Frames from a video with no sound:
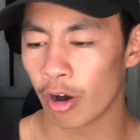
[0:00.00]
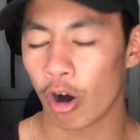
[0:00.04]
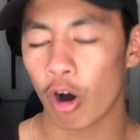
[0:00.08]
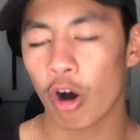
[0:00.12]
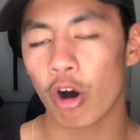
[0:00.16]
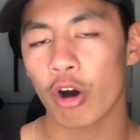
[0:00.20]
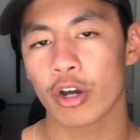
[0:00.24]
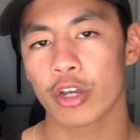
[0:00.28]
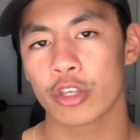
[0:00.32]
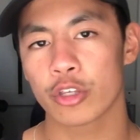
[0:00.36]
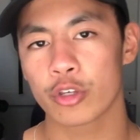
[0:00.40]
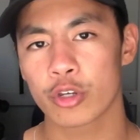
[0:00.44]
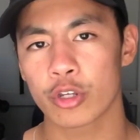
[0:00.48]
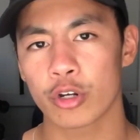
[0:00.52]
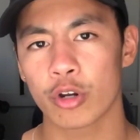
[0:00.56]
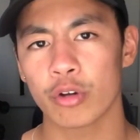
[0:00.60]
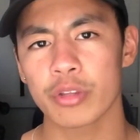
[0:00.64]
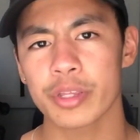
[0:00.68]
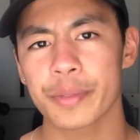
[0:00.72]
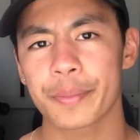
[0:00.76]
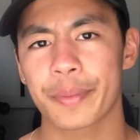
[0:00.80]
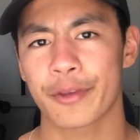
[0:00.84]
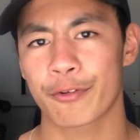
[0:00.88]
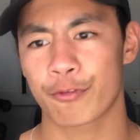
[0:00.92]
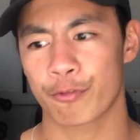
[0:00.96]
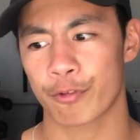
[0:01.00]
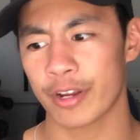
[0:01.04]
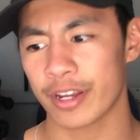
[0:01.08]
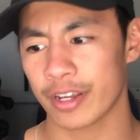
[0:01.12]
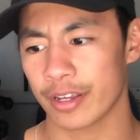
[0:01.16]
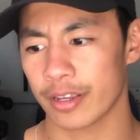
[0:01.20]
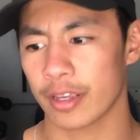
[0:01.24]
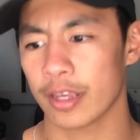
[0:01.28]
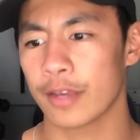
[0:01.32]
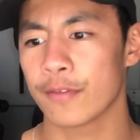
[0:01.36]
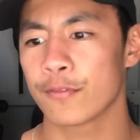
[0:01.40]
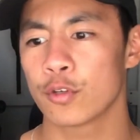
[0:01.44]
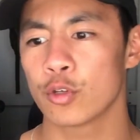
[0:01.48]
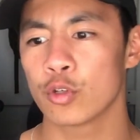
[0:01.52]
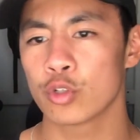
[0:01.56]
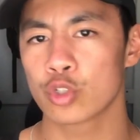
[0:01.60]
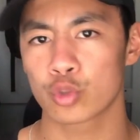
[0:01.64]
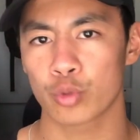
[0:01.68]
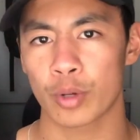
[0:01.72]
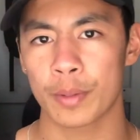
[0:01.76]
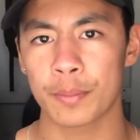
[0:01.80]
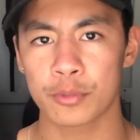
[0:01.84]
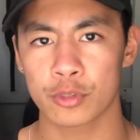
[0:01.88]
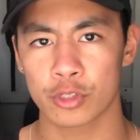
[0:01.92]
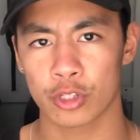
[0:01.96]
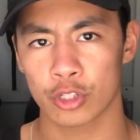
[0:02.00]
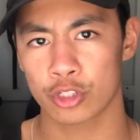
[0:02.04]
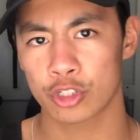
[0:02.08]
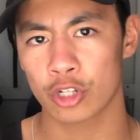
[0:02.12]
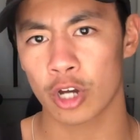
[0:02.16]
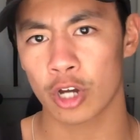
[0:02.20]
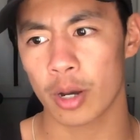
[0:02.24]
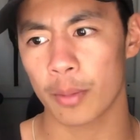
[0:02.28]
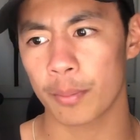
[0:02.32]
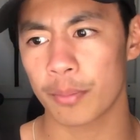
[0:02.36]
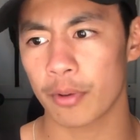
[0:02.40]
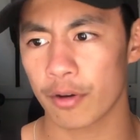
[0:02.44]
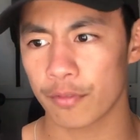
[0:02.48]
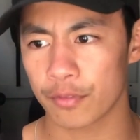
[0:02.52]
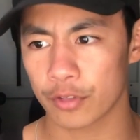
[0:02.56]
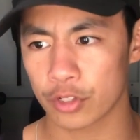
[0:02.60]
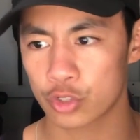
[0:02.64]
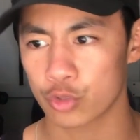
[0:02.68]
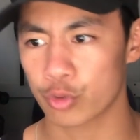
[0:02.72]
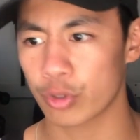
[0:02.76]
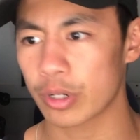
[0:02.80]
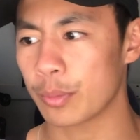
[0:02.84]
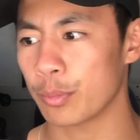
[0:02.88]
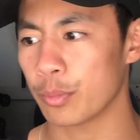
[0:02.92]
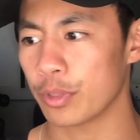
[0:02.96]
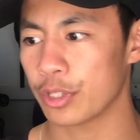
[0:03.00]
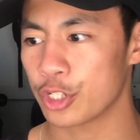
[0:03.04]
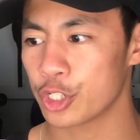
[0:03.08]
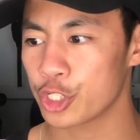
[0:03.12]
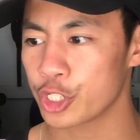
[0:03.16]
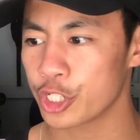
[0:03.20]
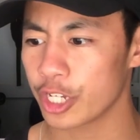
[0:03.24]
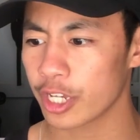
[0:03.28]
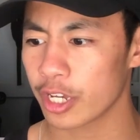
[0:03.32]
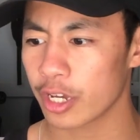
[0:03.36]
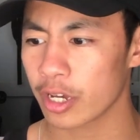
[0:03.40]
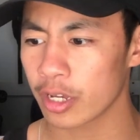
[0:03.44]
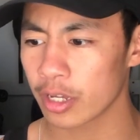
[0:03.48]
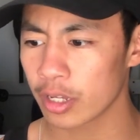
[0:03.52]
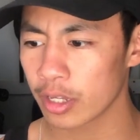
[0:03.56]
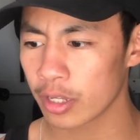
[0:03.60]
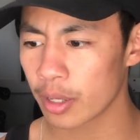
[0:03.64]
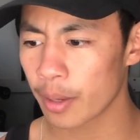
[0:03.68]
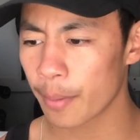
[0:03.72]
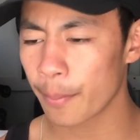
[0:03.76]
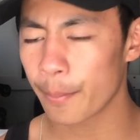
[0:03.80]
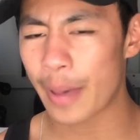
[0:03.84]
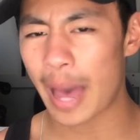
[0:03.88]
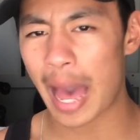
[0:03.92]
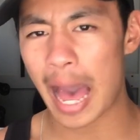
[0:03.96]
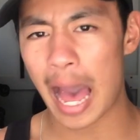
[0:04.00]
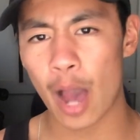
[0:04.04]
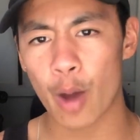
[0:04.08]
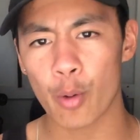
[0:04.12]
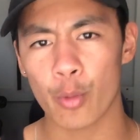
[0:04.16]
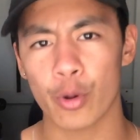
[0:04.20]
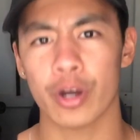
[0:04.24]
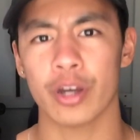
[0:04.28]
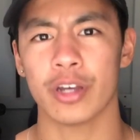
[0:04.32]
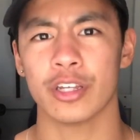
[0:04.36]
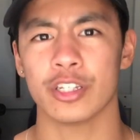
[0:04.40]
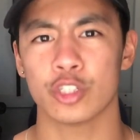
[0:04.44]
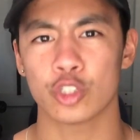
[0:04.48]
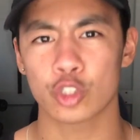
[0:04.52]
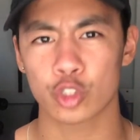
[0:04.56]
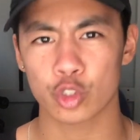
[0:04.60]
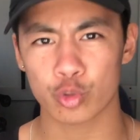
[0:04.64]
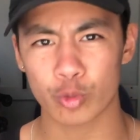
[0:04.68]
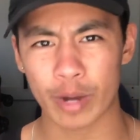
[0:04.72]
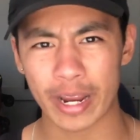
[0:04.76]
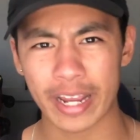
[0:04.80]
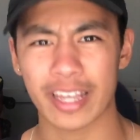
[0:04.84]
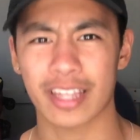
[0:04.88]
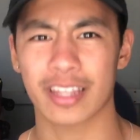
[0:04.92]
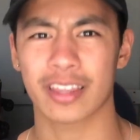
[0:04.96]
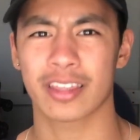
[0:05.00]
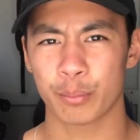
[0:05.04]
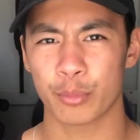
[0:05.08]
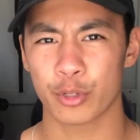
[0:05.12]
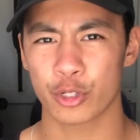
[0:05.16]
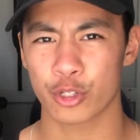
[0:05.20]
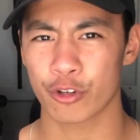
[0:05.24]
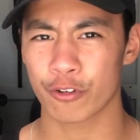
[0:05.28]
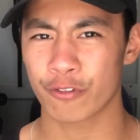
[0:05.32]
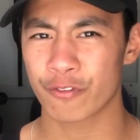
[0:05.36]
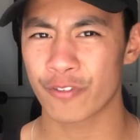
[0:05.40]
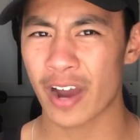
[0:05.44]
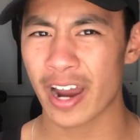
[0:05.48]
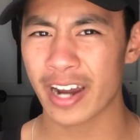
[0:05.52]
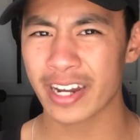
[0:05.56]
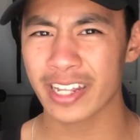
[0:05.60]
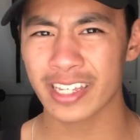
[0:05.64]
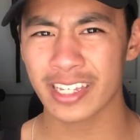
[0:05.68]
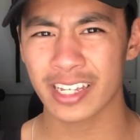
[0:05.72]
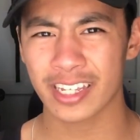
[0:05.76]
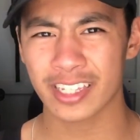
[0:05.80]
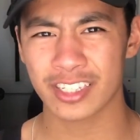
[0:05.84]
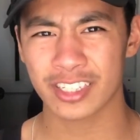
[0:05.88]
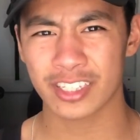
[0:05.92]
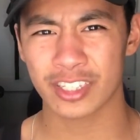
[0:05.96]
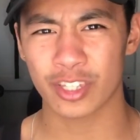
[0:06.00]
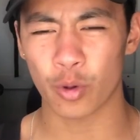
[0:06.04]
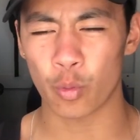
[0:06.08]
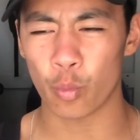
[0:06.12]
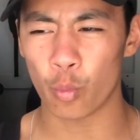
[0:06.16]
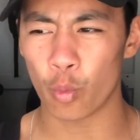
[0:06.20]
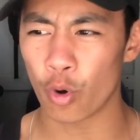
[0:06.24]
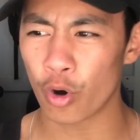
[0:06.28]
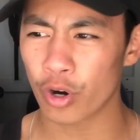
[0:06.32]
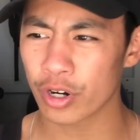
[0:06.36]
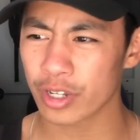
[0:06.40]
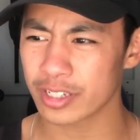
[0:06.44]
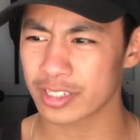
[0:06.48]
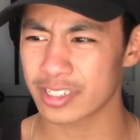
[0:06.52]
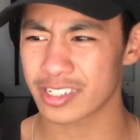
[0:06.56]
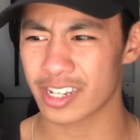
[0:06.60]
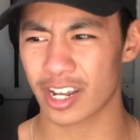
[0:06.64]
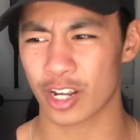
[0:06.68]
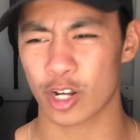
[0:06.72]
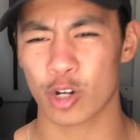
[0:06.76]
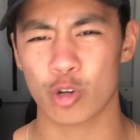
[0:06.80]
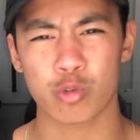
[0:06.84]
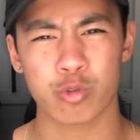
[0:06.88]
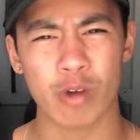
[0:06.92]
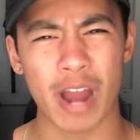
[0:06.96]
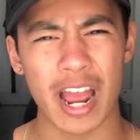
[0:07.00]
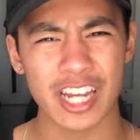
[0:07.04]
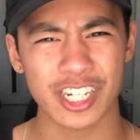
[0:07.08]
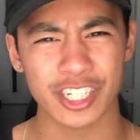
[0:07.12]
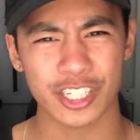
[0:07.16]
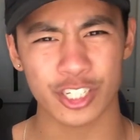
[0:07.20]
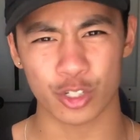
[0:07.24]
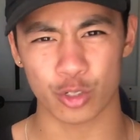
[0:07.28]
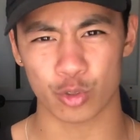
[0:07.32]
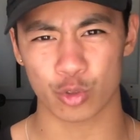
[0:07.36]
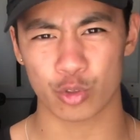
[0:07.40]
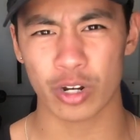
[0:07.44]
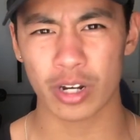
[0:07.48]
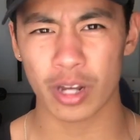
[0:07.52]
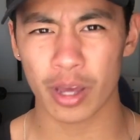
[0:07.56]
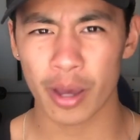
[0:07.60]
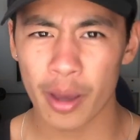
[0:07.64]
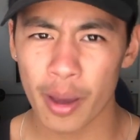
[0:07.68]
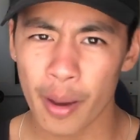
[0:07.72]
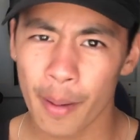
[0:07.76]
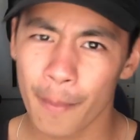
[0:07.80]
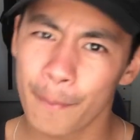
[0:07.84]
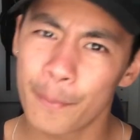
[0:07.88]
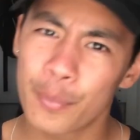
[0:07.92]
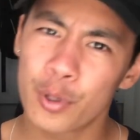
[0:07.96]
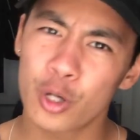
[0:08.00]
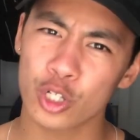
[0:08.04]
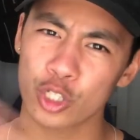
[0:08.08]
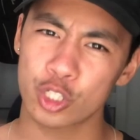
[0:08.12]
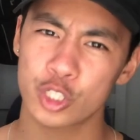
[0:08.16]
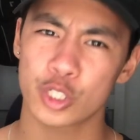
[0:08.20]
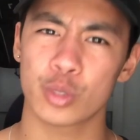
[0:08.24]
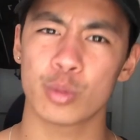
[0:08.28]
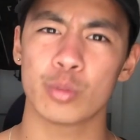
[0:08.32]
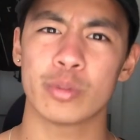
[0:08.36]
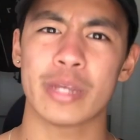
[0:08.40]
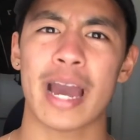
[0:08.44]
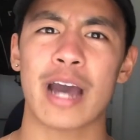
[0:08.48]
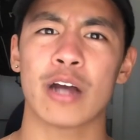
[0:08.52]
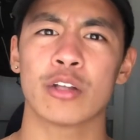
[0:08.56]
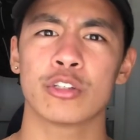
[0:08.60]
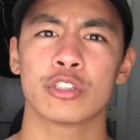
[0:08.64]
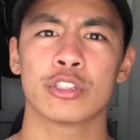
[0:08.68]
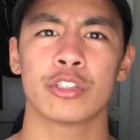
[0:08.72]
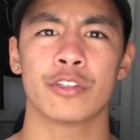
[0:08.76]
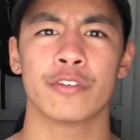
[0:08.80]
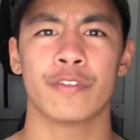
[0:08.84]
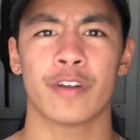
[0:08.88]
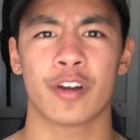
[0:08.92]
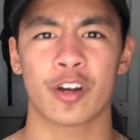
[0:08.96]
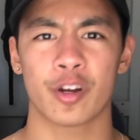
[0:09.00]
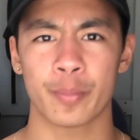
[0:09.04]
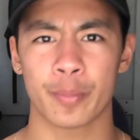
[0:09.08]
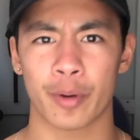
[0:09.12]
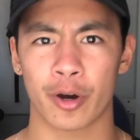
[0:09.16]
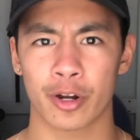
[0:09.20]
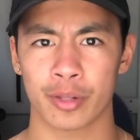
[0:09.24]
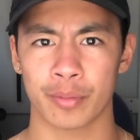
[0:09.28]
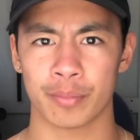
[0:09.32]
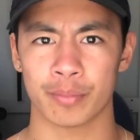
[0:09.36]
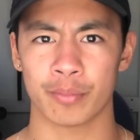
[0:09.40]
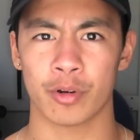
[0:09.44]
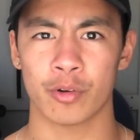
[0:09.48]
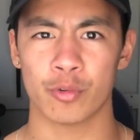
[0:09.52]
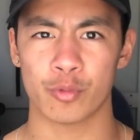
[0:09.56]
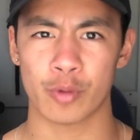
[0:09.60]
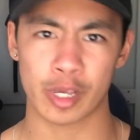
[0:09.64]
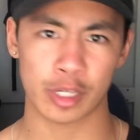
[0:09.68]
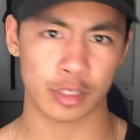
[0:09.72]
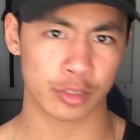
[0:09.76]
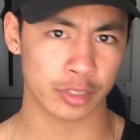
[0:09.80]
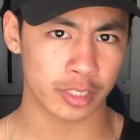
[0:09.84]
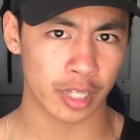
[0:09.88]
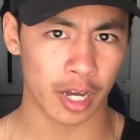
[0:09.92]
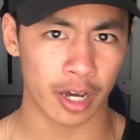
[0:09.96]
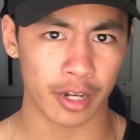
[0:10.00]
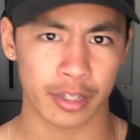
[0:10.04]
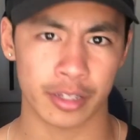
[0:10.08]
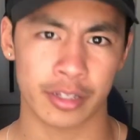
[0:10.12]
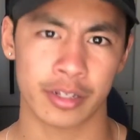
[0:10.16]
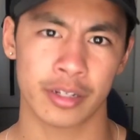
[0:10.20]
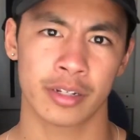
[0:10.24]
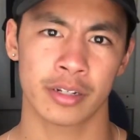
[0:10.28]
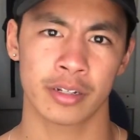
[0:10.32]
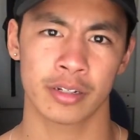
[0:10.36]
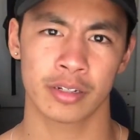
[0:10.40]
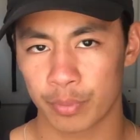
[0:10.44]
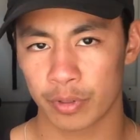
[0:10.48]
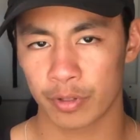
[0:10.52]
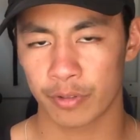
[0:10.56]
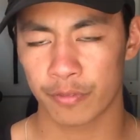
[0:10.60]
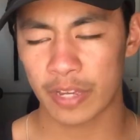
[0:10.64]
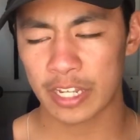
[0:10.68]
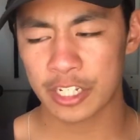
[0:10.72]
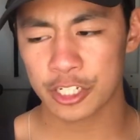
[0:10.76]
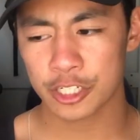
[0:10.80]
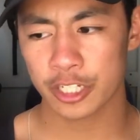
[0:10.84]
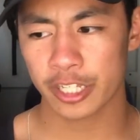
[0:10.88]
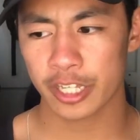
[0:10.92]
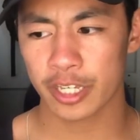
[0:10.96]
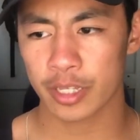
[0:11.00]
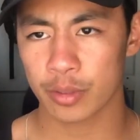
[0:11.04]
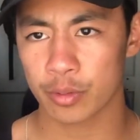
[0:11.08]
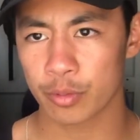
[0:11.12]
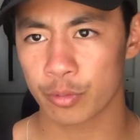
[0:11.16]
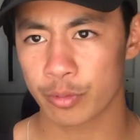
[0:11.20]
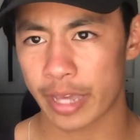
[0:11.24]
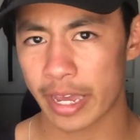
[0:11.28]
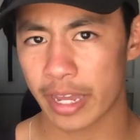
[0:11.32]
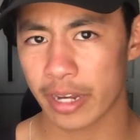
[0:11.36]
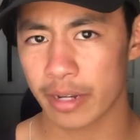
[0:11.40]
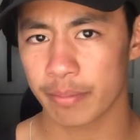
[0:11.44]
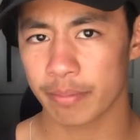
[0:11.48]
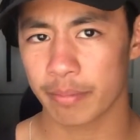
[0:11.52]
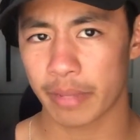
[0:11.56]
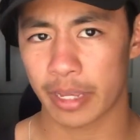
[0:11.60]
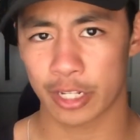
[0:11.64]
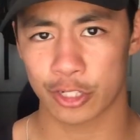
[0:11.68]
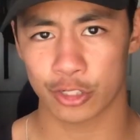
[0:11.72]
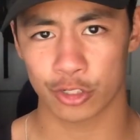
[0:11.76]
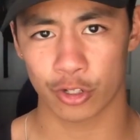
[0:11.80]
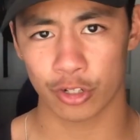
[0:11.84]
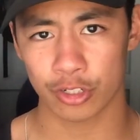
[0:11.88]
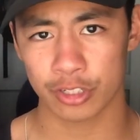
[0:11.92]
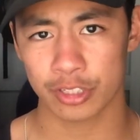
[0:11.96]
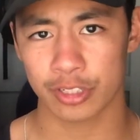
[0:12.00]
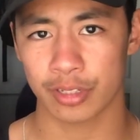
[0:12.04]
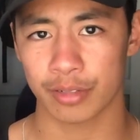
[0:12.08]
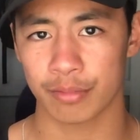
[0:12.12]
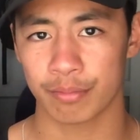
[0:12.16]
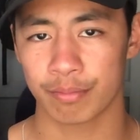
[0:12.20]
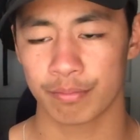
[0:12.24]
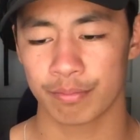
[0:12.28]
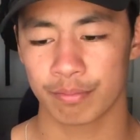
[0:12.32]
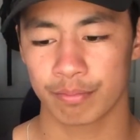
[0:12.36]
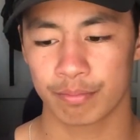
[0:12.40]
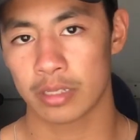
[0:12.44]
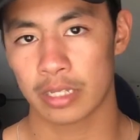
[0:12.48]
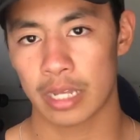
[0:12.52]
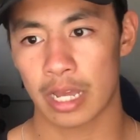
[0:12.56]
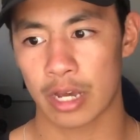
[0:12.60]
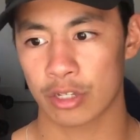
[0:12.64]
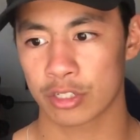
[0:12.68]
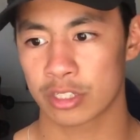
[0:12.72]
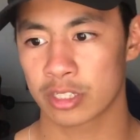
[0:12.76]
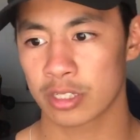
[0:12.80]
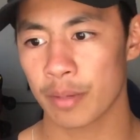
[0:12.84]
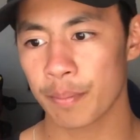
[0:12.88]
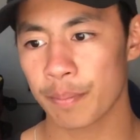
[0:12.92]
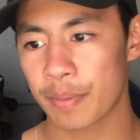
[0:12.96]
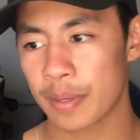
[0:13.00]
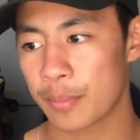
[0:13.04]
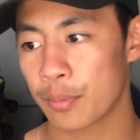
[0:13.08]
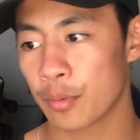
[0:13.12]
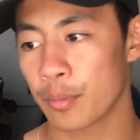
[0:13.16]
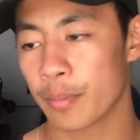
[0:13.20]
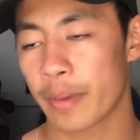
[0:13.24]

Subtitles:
oh, you can only be free if you swim to the top of the stream with sheer power and strength, but you're fighting against the waters that are crashing you, trying to push you down to the very bottom of where you started. But eventually you'll get exhausted. Now, some people